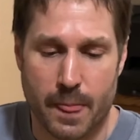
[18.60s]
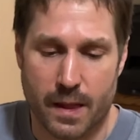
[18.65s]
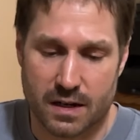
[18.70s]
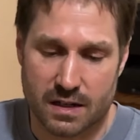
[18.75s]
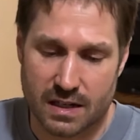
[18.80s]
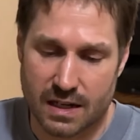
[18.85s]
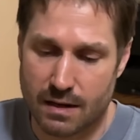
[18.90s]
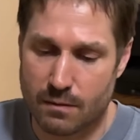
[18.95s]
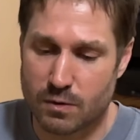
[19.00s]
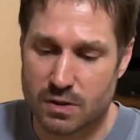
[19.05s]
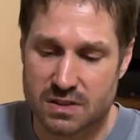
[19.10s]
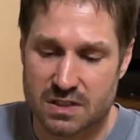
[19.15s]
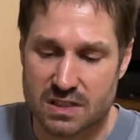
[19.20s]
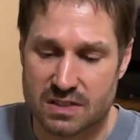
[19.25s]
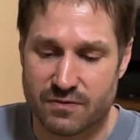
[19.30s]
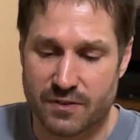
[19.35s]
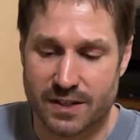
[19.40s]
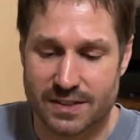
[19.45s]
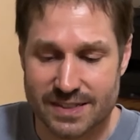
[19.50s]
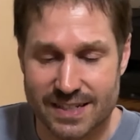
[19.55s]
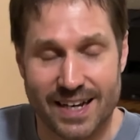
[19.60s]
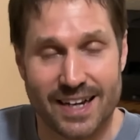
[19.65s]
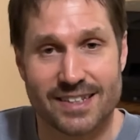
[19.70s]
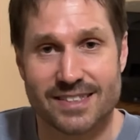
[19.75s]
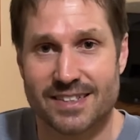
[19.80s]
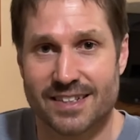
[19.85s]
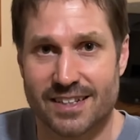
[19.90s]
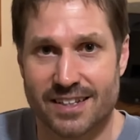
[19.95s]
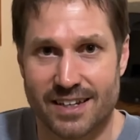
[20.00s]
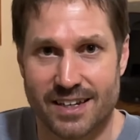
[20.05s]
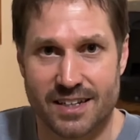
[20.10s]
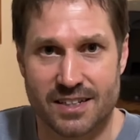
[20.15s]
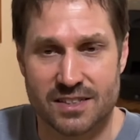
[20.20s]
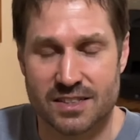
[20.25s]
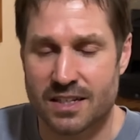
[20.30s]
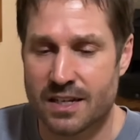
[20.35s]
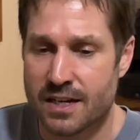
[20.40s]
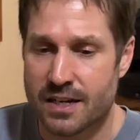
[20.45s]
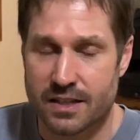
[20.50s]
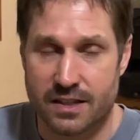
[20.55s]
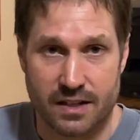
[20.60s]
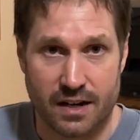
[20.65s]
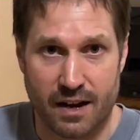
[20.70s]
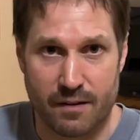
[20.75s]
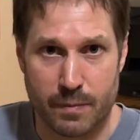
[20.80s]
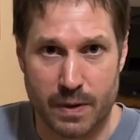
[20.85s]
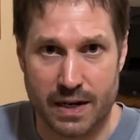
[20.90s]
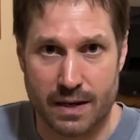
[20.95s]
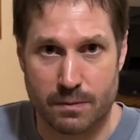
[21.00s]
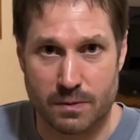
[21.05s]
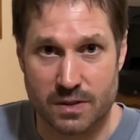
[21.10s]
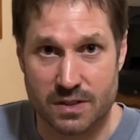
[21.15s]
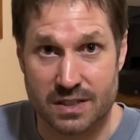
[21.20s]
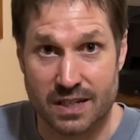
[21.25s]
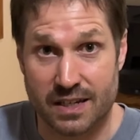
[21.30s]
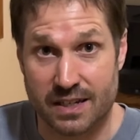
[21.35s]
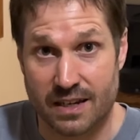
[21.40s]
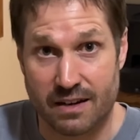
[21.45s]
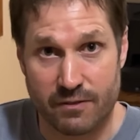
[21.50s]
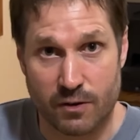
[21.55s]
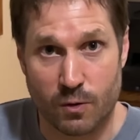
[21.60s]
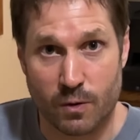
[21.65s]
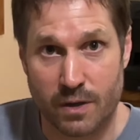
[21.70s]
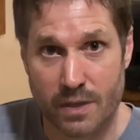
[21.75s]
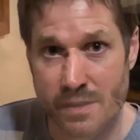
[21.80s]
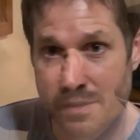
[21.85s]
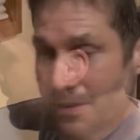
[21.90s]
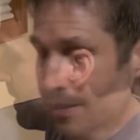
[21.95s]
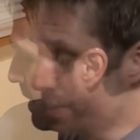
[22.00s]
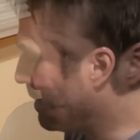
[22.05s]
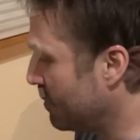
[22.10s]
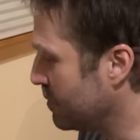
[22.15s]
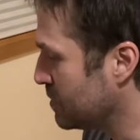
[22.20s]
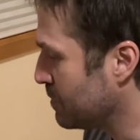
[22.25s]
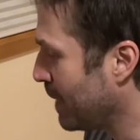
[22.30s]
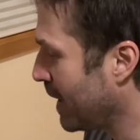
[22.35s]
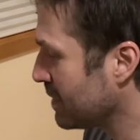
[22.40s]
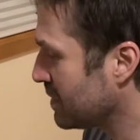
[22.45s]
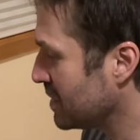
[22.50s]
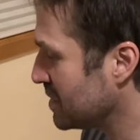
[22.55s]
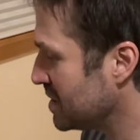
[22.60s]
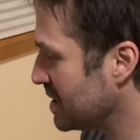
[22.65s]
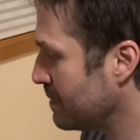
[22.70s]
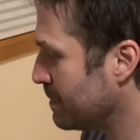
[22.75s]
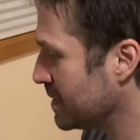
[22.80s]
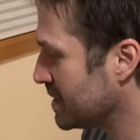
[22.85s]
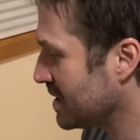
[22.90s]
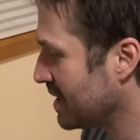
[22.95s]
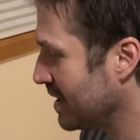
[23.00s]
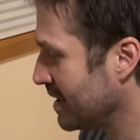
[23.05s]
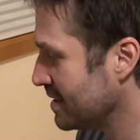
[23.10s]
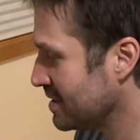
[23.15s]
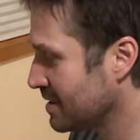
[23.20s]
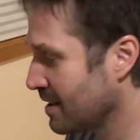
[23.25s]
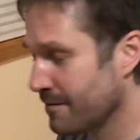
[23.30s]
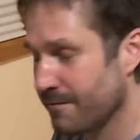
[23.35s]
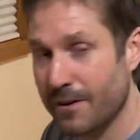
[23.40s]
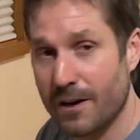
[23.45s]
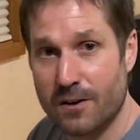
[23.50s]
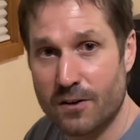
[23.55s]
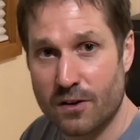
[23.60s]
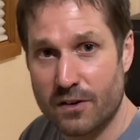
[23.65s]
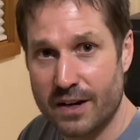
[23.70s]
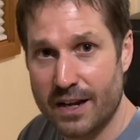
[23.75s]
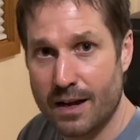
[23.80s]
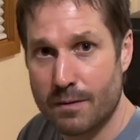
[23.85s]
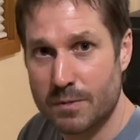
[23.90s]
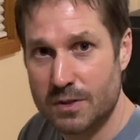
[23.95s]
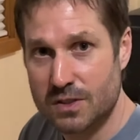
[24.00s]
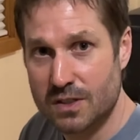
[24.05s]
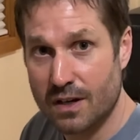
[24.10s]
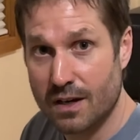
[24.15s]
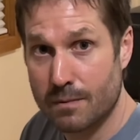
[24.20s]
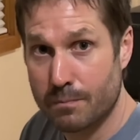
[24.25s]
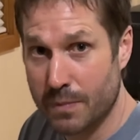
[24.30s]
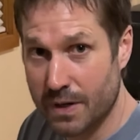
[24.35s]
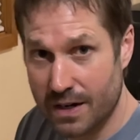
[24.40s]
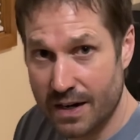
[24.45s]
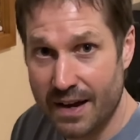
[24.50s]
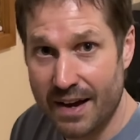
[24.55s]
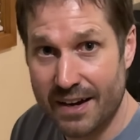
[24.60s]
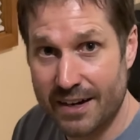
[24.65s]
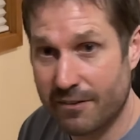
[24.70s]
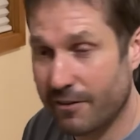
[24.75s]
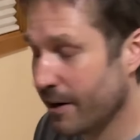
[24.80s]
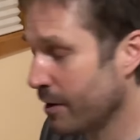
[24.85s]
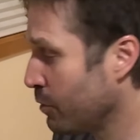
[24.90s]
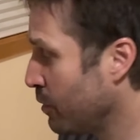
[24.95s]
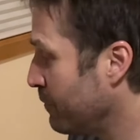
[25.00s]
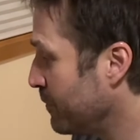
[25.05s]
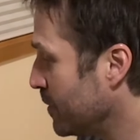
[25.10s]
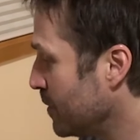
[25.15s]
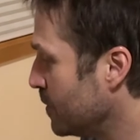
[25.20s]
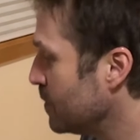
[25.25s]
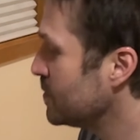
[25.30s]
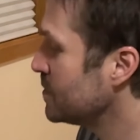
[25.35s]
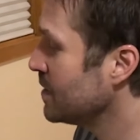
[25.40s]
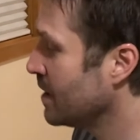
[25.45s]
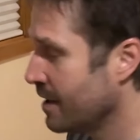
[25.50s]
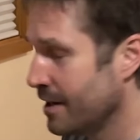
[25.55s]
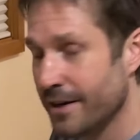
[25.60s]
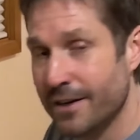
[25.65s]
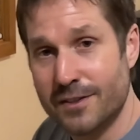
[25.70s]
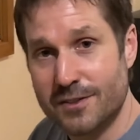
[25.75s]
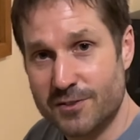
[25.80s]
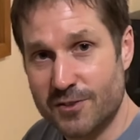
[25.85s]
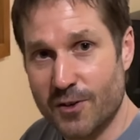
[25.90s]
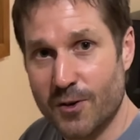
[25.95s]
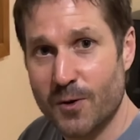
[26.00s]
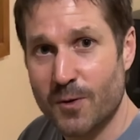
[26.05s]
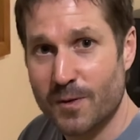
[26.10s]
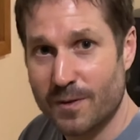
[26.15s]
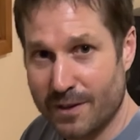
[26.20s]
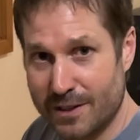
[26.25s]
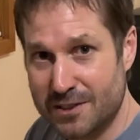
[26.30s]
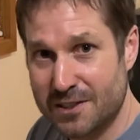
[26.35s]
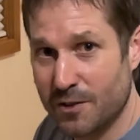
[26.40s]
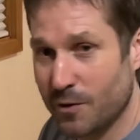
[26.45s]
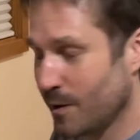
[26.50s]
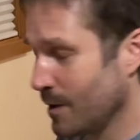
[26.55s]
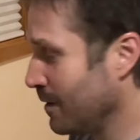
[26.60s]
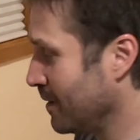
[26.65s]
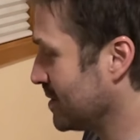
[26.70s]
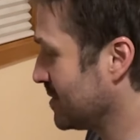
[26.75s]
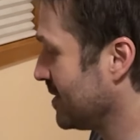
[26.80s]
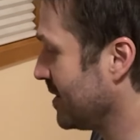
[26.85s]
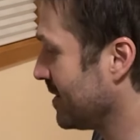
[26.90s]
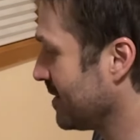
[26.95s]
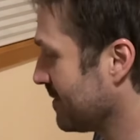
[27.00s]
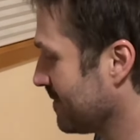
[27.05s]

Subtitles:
came with this fantastic case that I've been able to take everywhere. It was about the cheapest case I found on Amazon, but it had great reviews. So let's see what it looks like.